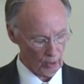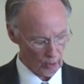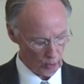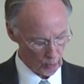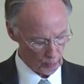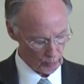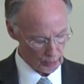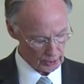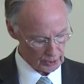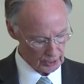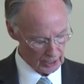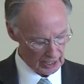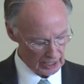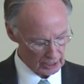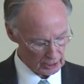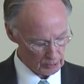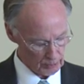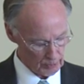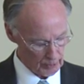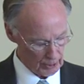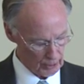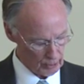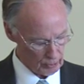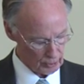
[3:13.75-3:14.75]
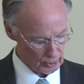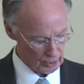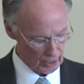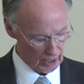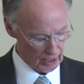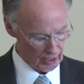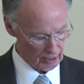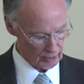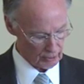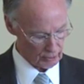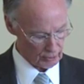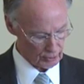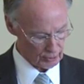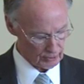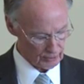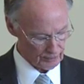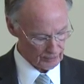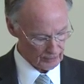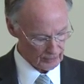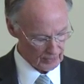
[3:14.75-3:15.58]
on the taxpayers' dollars.